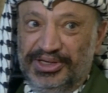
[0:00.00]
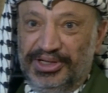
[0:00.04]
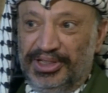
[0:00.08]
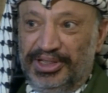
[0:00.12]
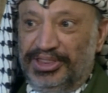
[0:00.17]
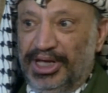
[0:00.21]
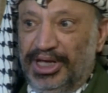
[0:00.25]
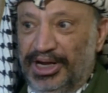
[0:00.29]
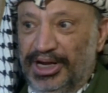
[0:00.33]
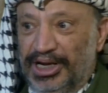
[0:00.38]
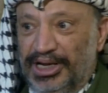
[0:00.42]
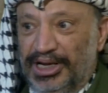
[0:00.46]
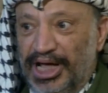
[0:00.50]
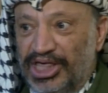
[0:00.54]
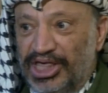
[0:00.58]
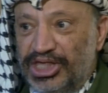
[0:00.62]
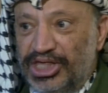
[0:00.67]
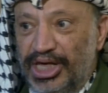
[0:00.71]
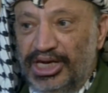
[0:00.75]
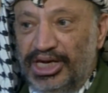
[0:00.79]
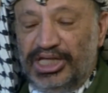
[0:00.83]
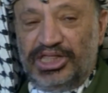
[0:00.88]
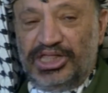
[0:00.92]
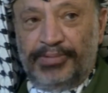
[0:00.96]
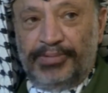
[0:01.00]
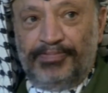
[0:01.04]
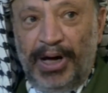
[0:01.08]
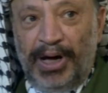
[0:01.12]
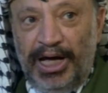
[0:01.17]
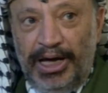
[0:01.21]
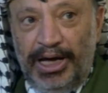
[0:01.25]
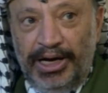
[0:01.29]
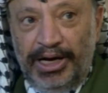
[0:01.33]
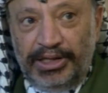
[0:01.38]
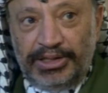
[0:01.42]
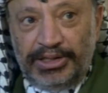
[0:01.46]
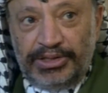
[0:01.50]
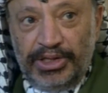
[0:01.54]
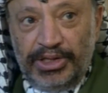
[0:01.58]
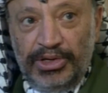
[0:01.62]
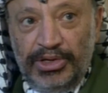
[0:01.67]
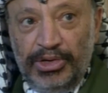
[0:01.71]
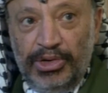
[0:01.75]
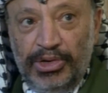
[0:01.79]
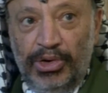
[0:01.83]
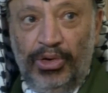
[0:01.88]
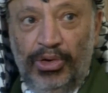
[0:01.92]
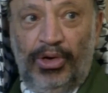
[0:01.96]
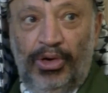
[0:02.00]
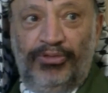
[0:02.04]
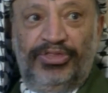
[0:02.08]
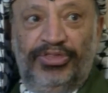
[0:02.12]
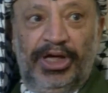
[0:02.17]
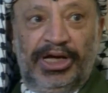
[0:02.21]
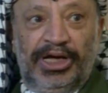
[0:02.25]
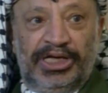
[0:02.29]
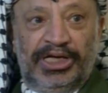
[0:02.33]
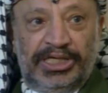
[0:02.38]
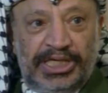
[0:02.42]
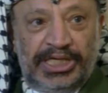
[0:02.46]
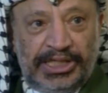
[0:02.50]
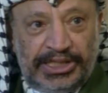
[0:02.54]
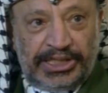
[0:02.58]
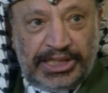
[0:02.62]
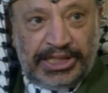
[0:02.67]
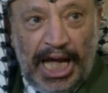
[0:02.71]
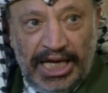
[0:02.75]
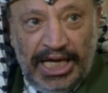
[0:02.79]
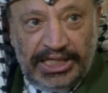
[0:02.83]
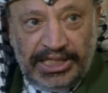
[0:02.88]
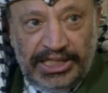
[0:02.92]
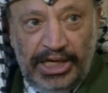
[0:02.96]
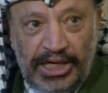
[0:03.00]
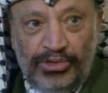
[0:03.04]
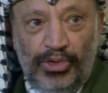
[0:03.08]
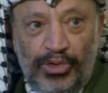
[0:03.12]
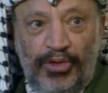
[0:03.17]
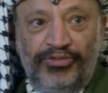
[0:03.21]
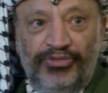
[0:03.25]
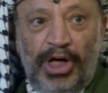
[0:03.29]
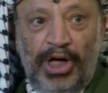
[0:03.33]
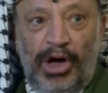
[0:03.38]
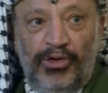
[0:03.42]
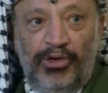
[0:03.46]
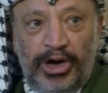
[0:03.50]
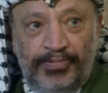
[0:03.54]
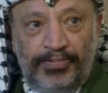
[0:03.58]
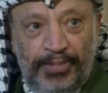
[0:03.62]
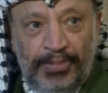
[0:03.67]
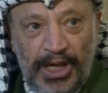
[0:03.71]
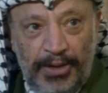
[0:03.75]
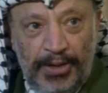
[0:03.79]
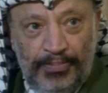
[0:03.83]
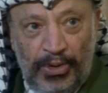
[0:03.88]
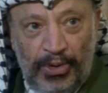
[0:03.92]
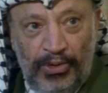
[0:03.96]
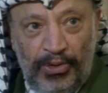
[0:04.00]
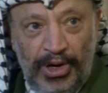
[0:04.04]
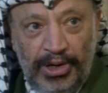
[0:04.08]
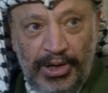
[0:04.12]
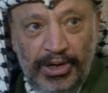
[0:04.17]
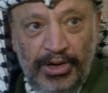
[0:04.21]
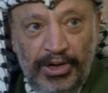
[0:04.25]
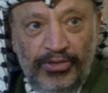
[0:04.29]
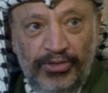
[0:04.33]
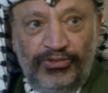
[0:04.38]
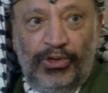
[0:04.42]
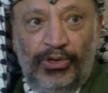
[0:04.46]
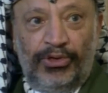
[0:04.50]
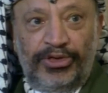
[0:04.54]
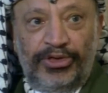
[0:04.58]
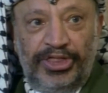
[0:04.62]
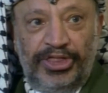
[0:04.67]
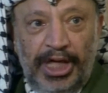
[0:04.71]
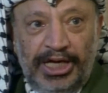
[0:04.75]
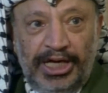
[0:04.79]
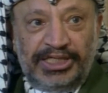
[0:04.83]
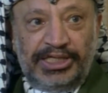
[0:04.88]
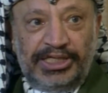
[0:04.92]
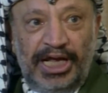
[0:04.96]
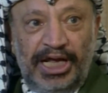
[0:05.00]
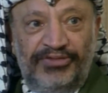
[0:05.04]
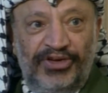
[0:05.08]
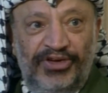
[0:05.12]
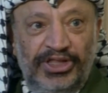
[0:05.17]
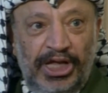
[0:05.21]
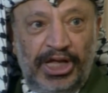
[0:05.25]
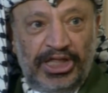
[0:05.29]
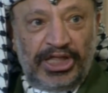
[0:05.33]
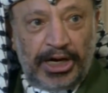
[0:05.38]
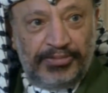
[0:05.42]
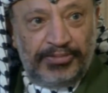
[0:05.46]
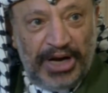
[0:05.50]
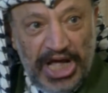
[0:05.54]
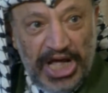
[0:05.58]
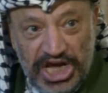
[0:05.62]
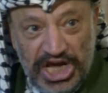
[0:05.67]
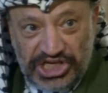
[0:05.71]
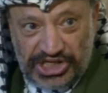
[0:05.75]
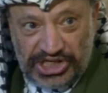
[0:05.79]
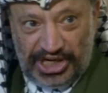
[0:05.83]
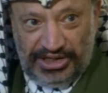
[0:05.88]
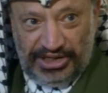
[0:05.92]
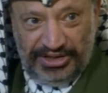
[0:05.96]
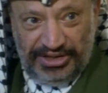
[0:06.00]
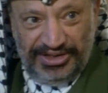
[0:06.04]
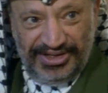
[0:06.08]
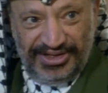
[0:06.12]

The election is a part of the exercising of our people for their self-determination.